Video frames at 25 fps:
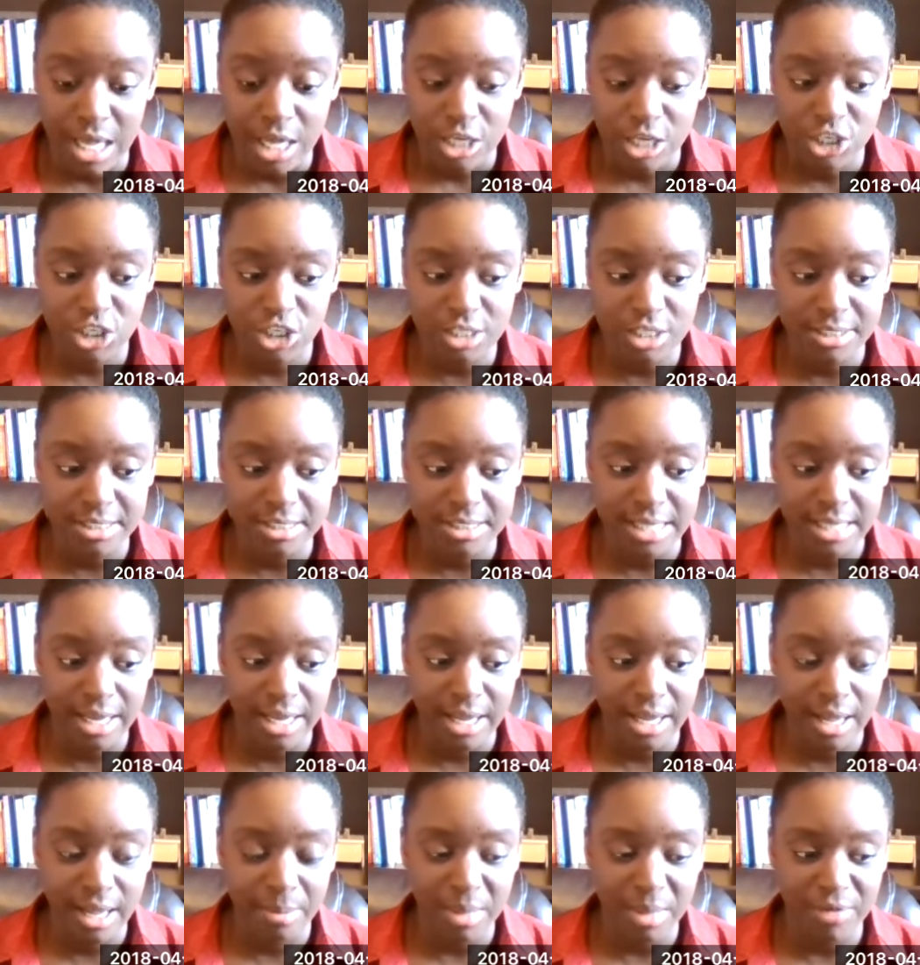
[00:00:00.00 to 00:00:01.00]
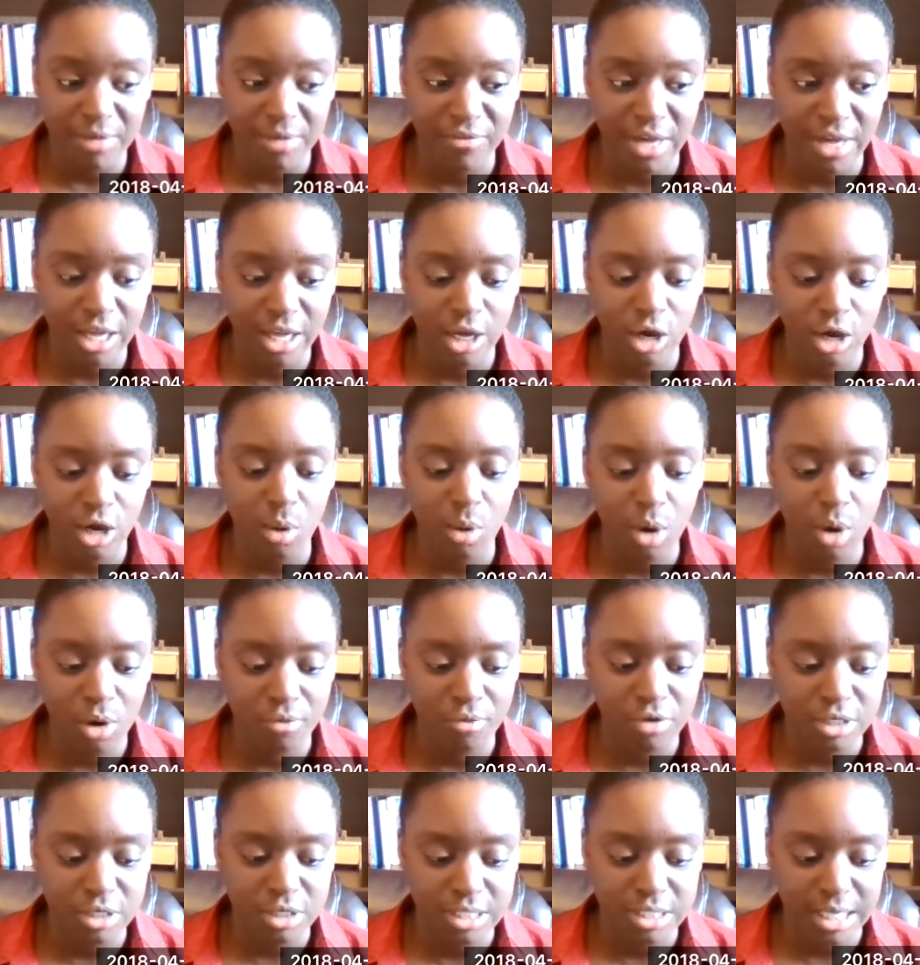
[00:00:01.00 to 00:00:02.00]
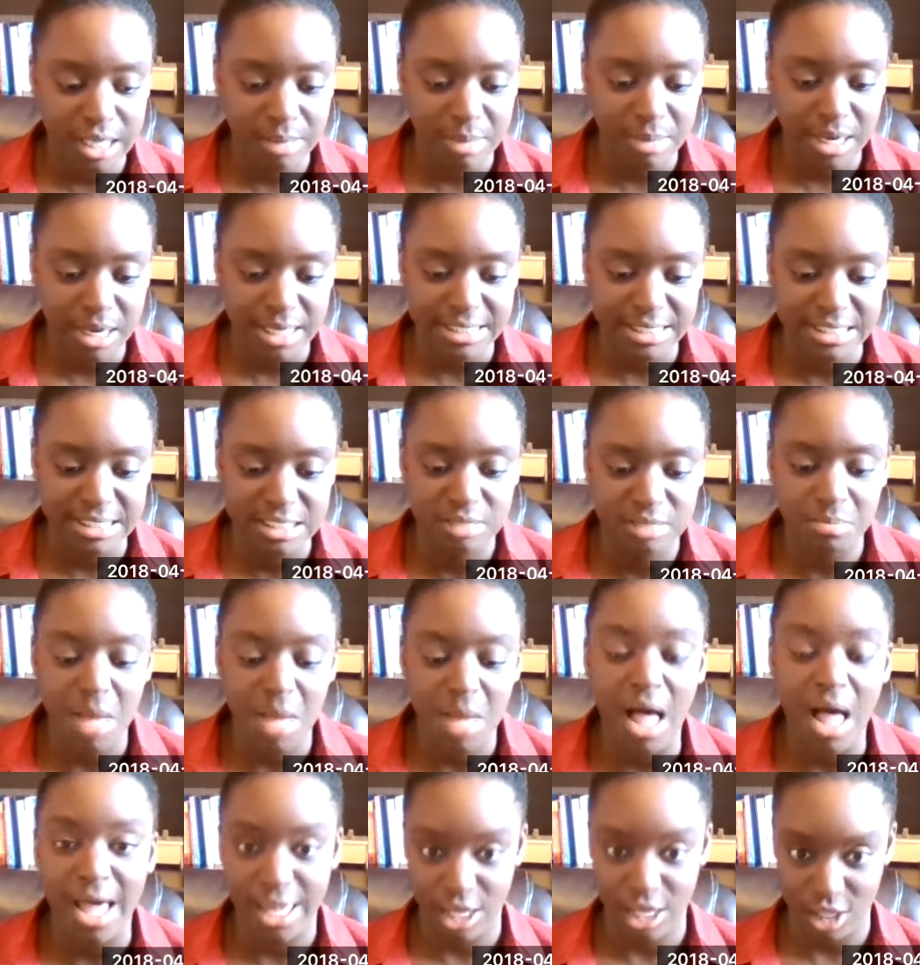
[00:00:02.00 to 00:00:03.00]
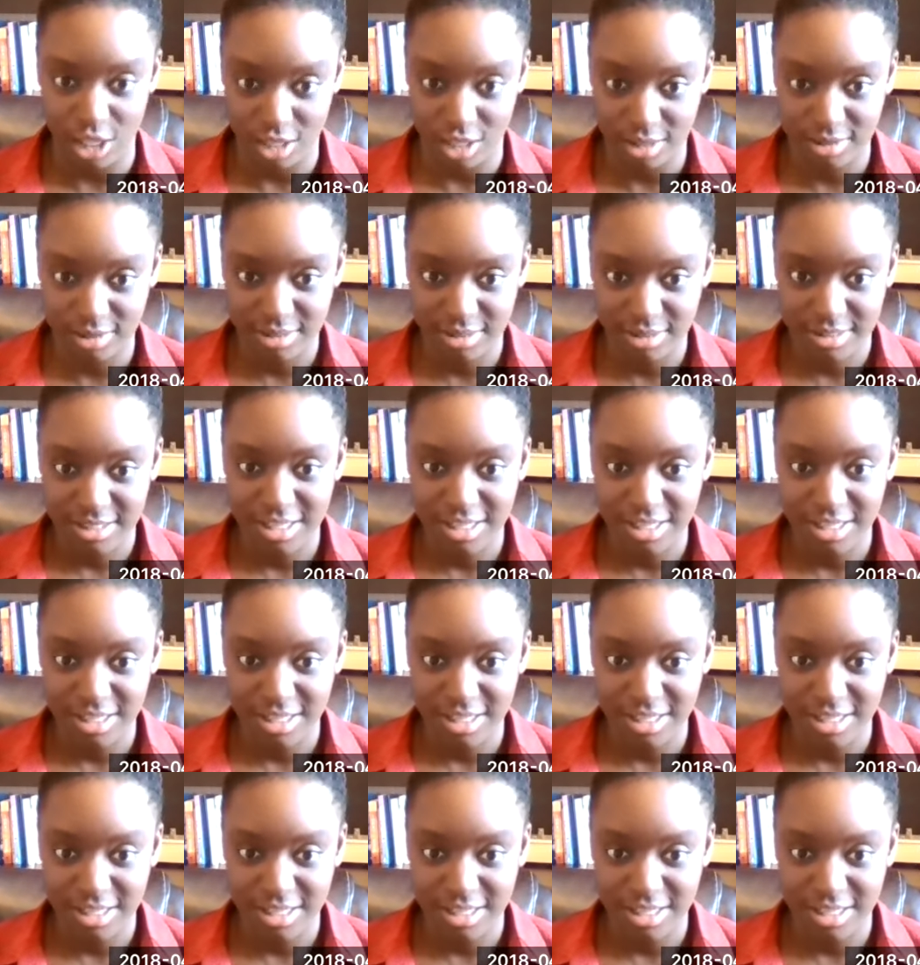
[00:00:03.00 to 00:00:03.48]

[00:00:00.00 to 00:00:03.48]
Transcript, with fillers: She said, um, if I go over to him and I smile,